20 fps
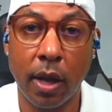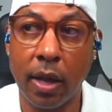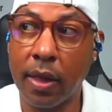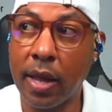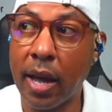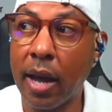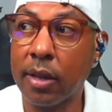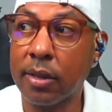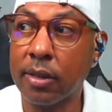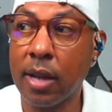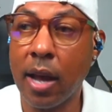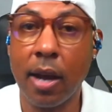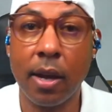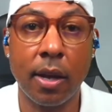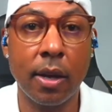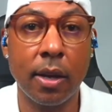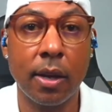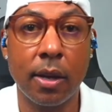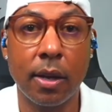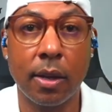And that's not
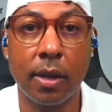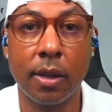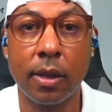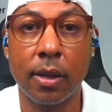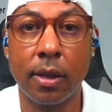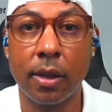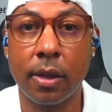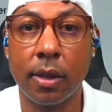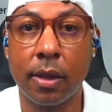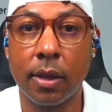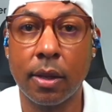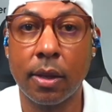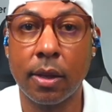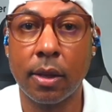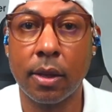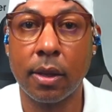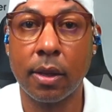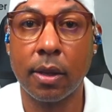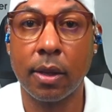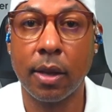good.
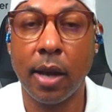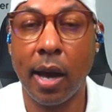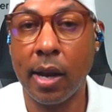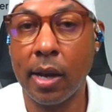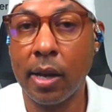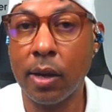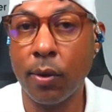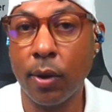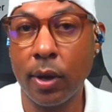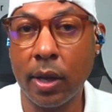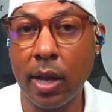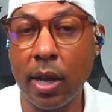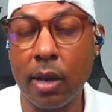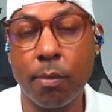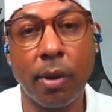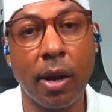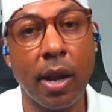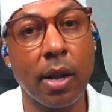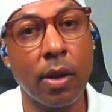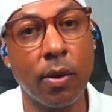I didn't know it
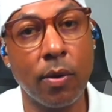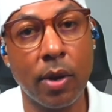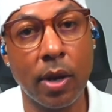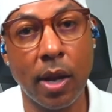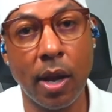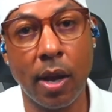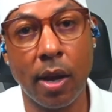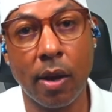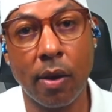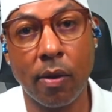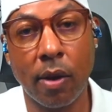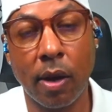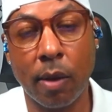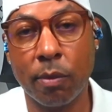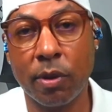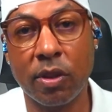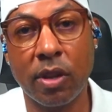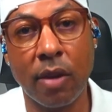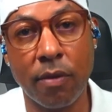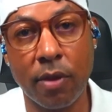then, but I know it now. And
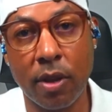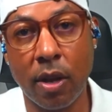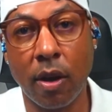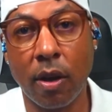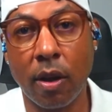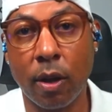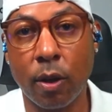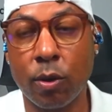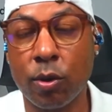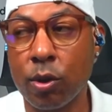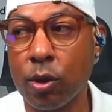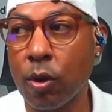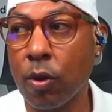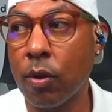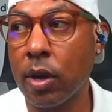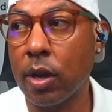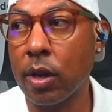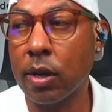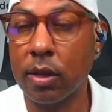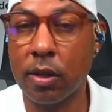I'm just giving y'all a little
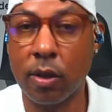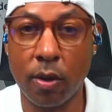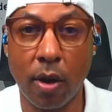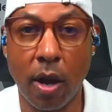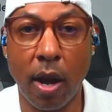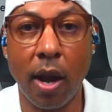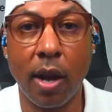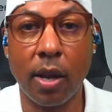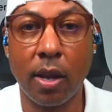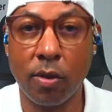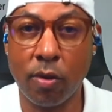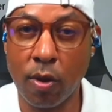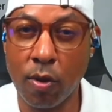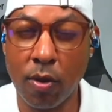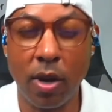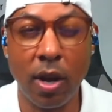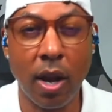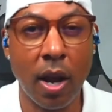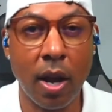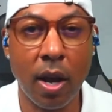story. And so you
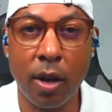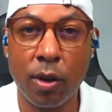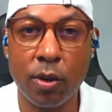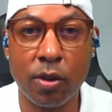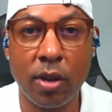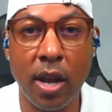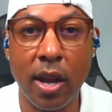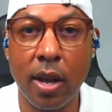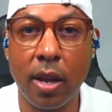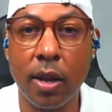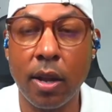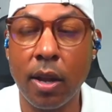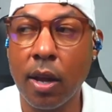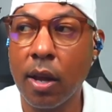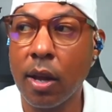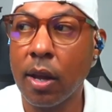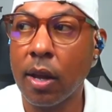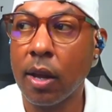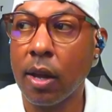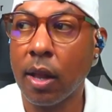can kind of understand
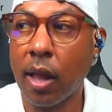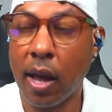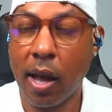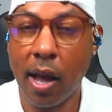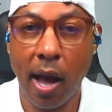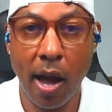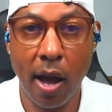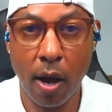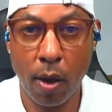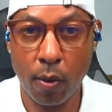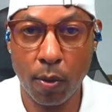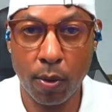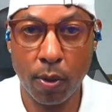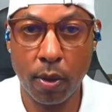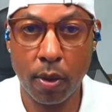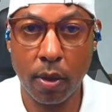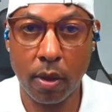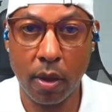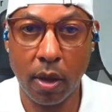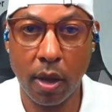like how
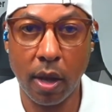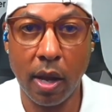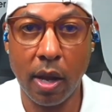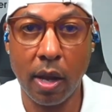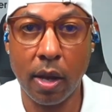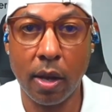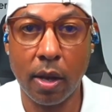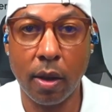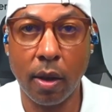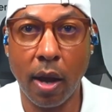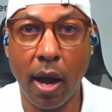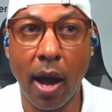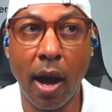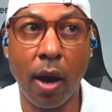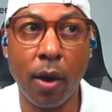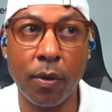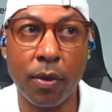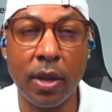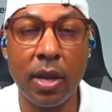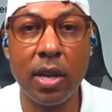
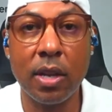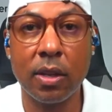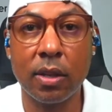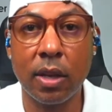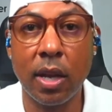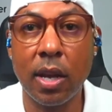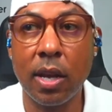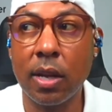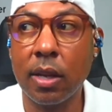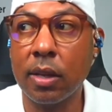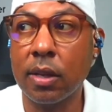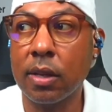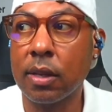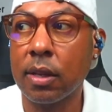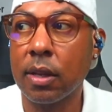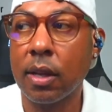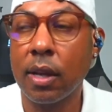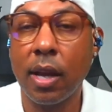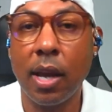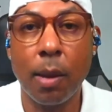these things
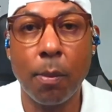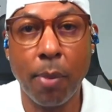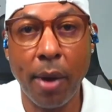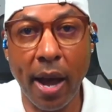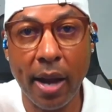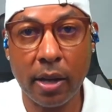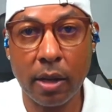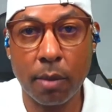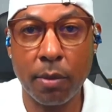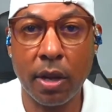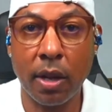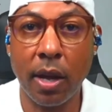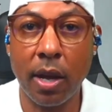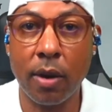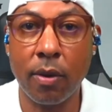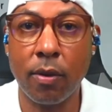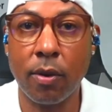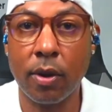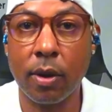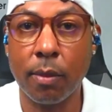impacted me
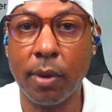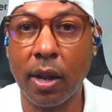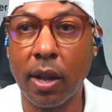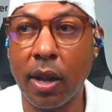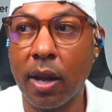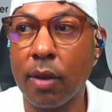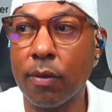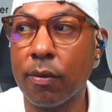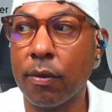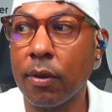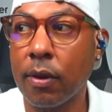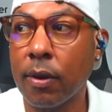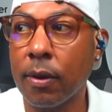later on in my life.